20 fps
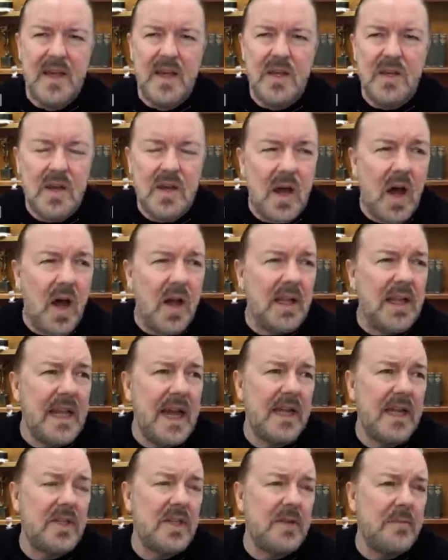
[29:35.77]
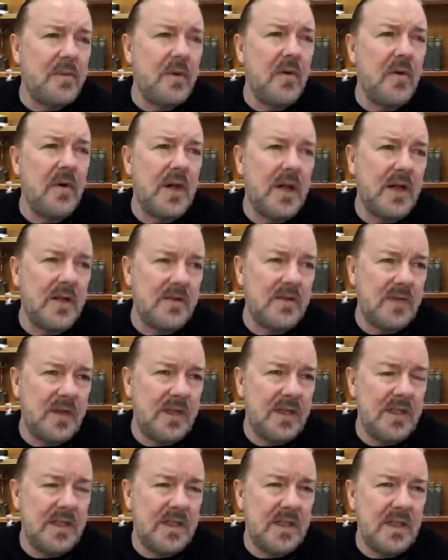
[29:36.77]
You can't lecture poor
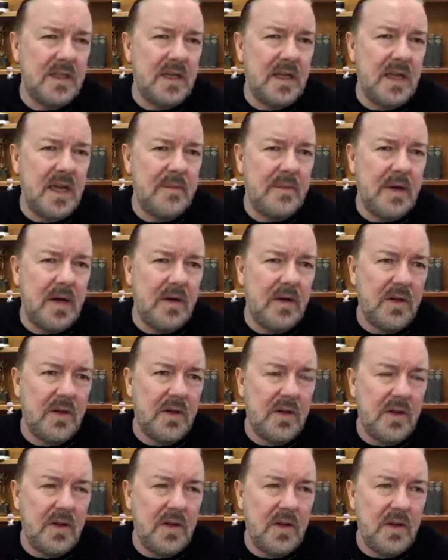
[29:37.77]
countries about